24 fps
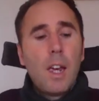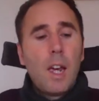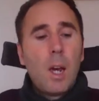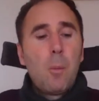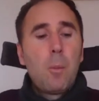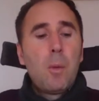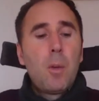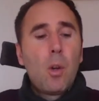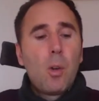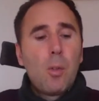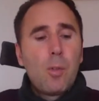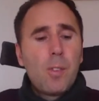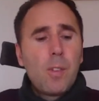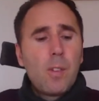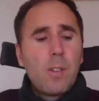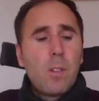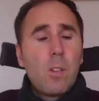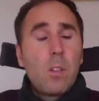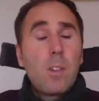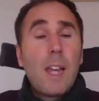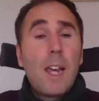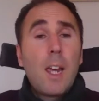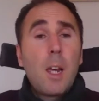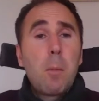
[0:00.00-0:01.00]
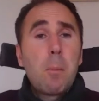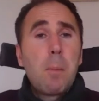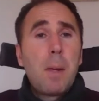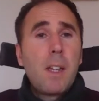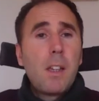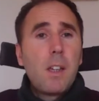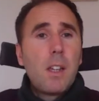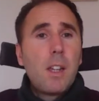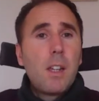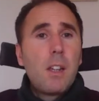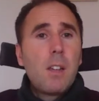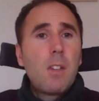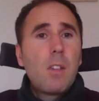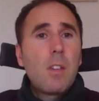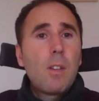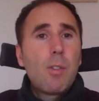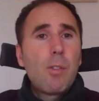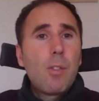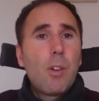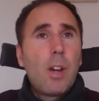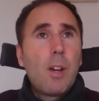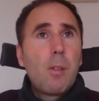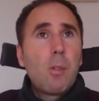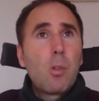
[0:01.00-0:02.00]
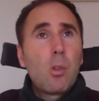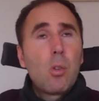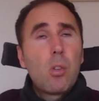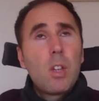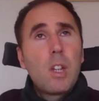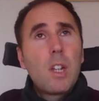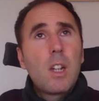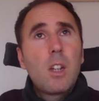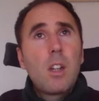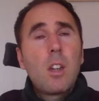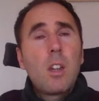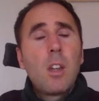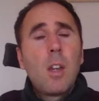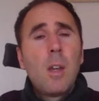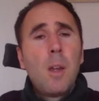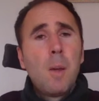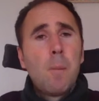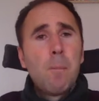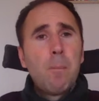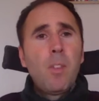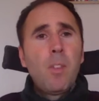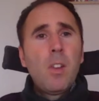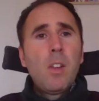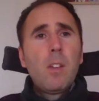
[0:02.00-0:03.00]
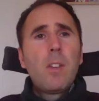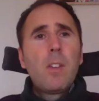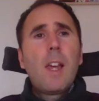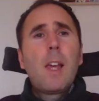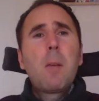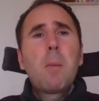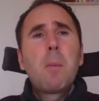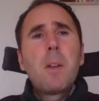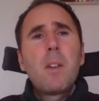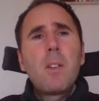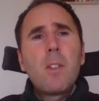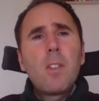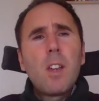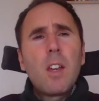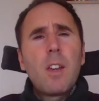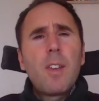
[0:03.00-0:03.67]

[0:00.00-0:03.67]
And we often segment into 5 or 6 segments.